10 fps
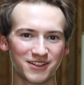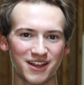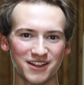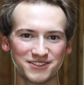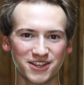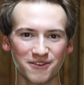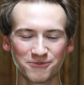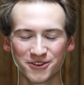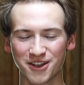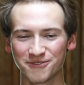a
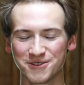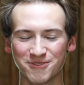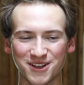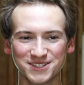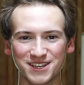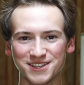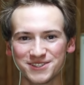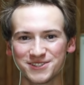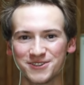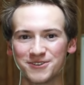tough recovery
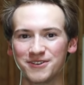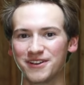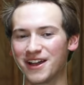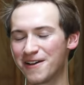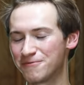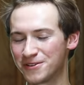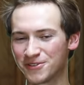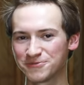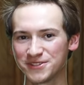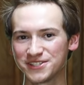process, so I've pretty
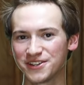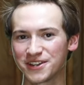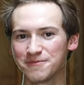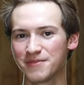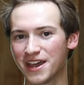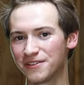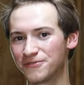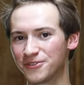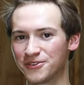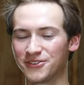much been stuck in bed
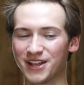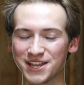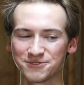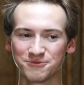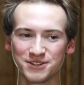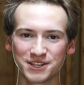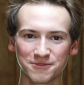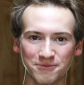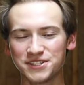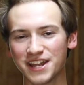for the last week.
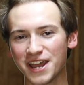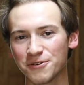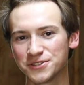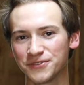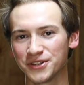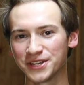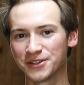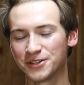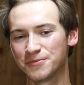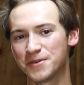But today I was feeling
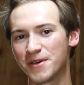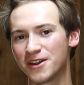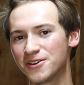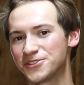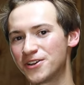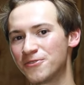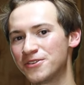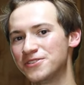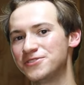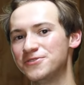a little bit better, so I
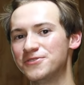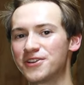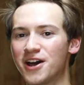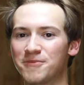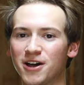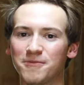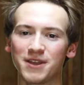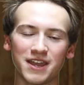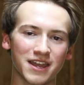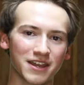wanted to come up
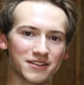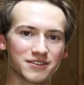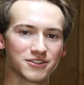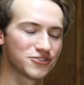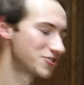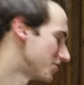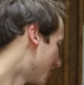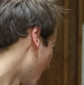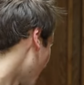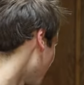and show
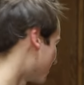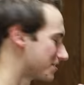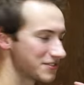you guys